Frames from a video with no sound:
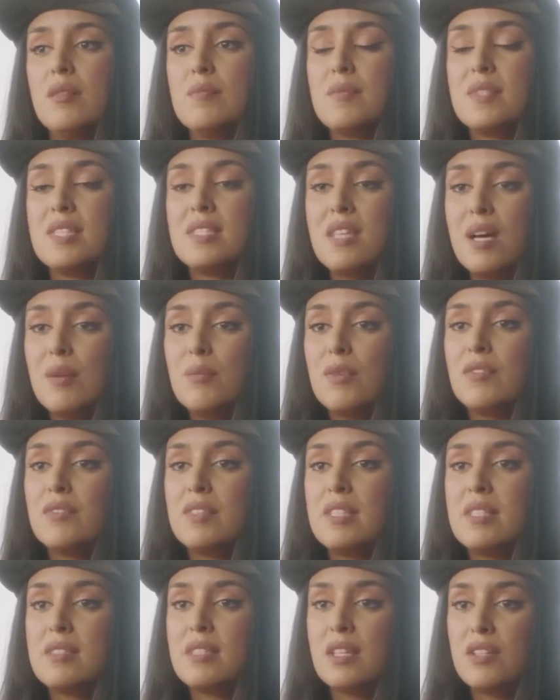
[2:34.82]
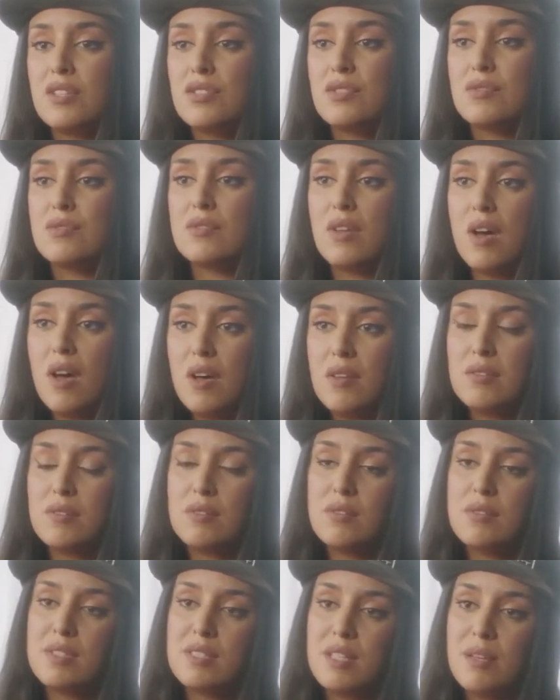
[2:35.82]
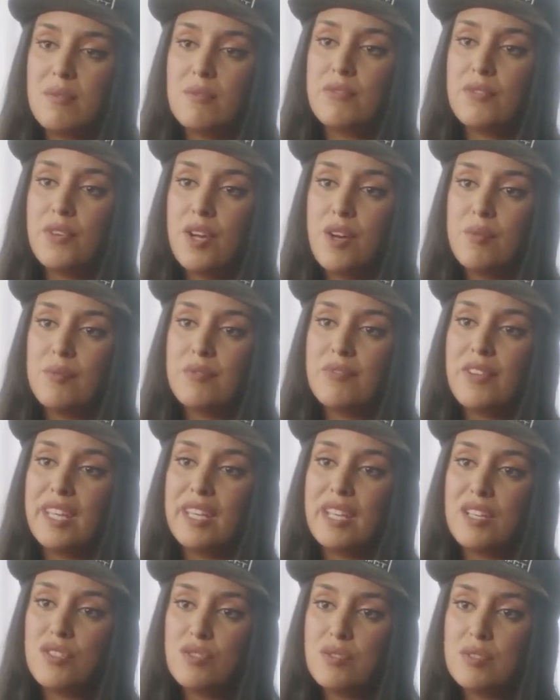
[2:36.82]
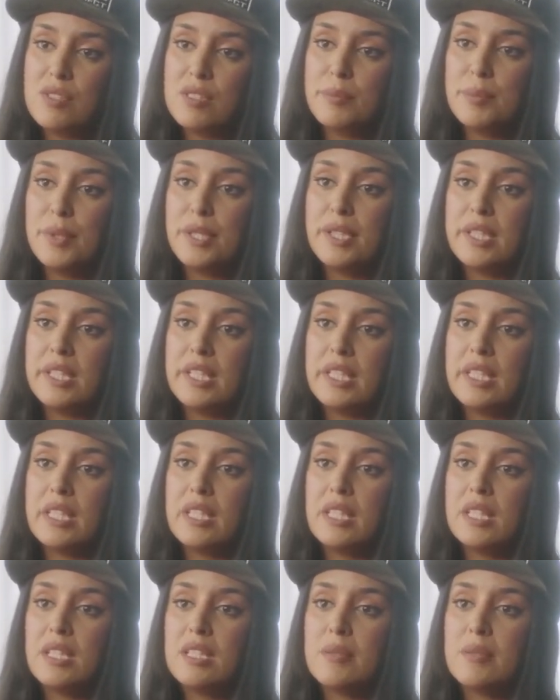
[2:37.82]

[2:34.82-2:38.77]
Some of these issues also stem from financial stability,